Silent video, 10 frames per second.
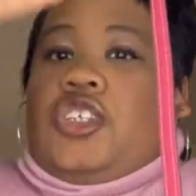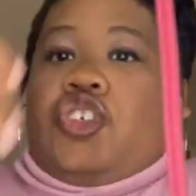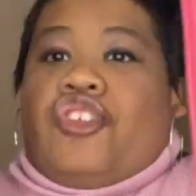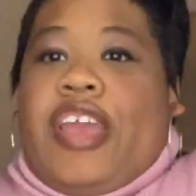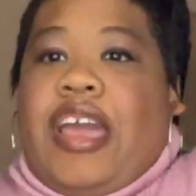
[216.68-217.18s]

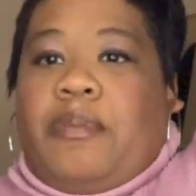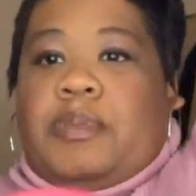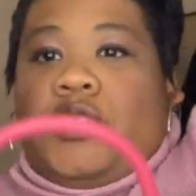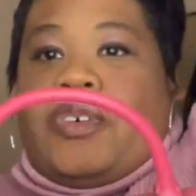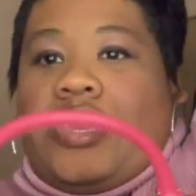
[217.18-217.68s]
strap
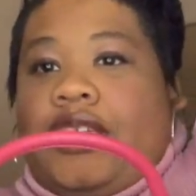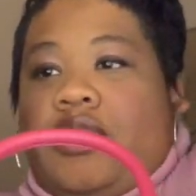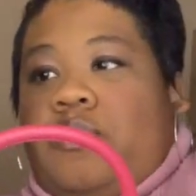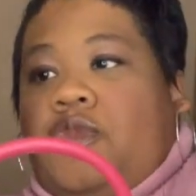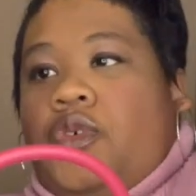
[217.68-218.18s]
so
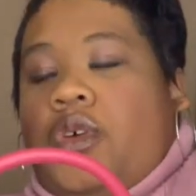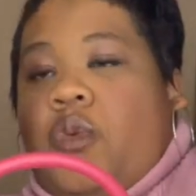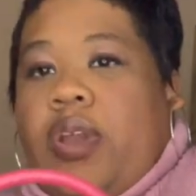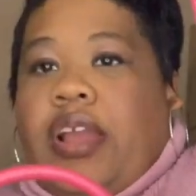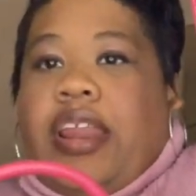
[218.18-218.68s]
you can
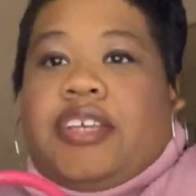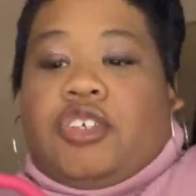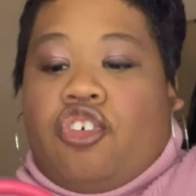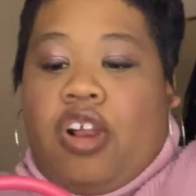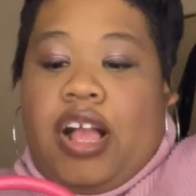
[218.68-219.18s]
wear it as
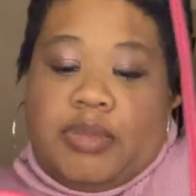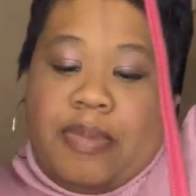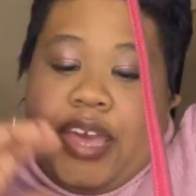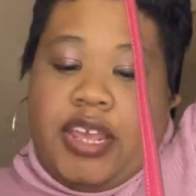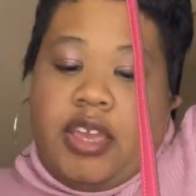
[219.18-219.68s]
a
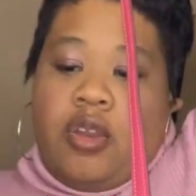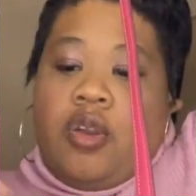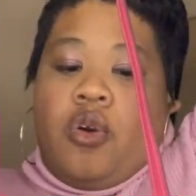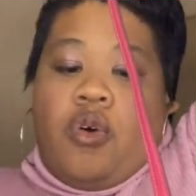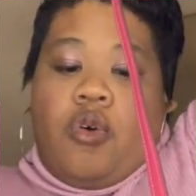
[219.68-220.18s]
crossbody,
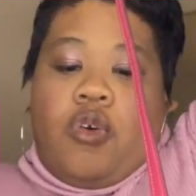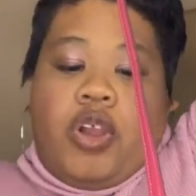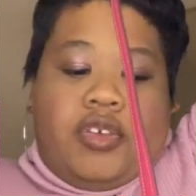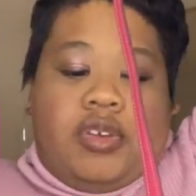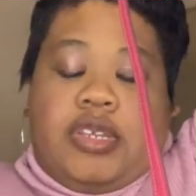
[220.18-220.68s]
or
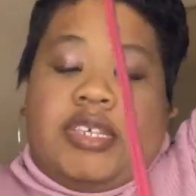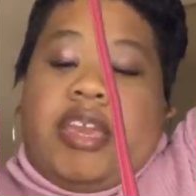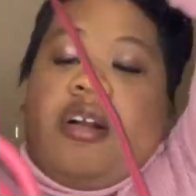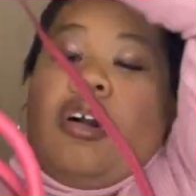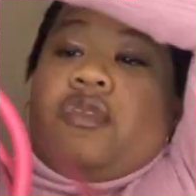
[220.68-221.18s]
you can
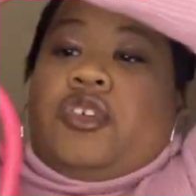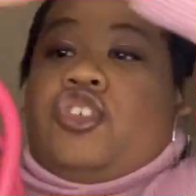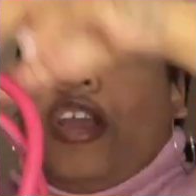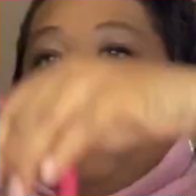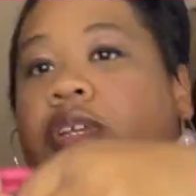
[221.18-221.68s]
take off the
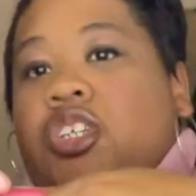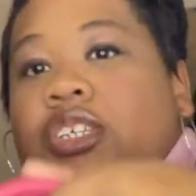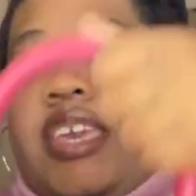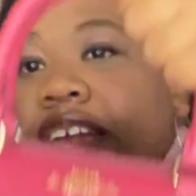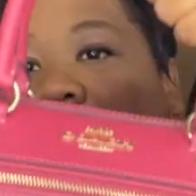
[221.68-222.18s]
strap and
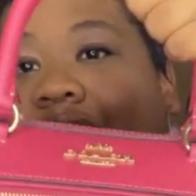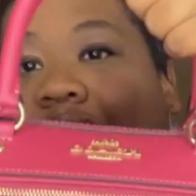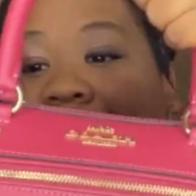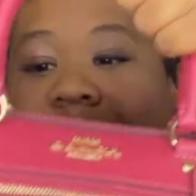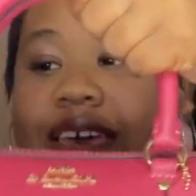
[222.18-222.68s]
just carry it
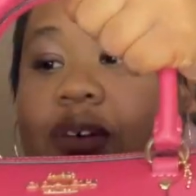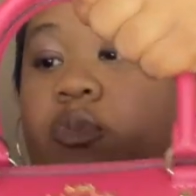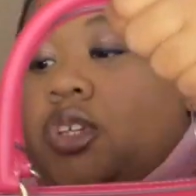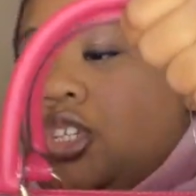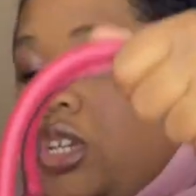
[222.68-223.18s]
like that,
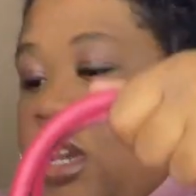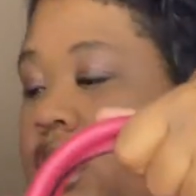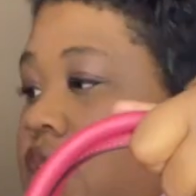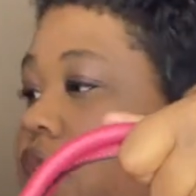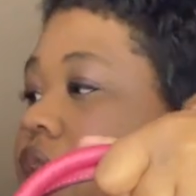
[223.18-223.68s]
which
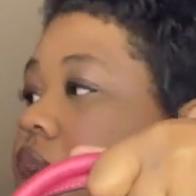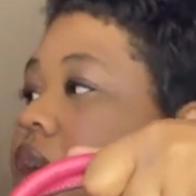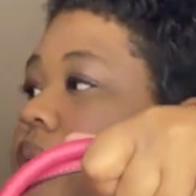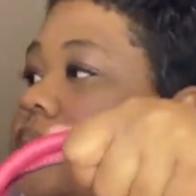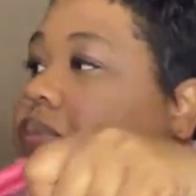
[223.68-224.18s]

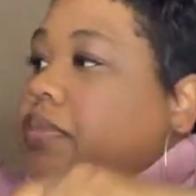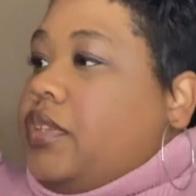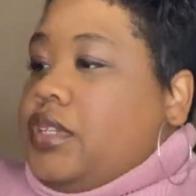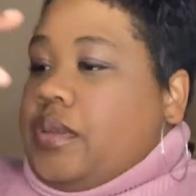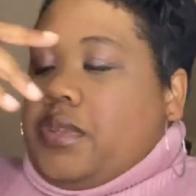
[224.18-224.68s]

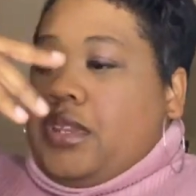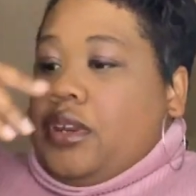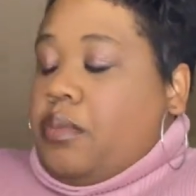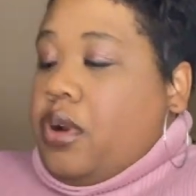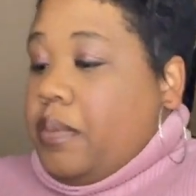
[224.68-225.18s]
is something that
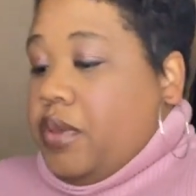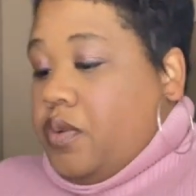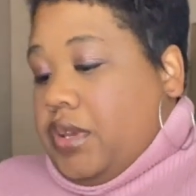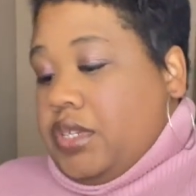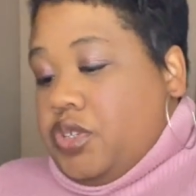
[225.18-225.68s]
I'm probably going to